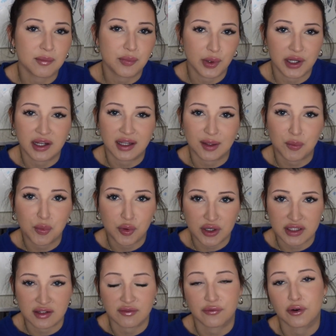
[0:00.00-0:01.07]
put in
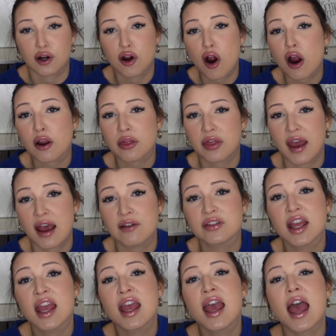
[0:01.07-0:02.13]
prison for car theft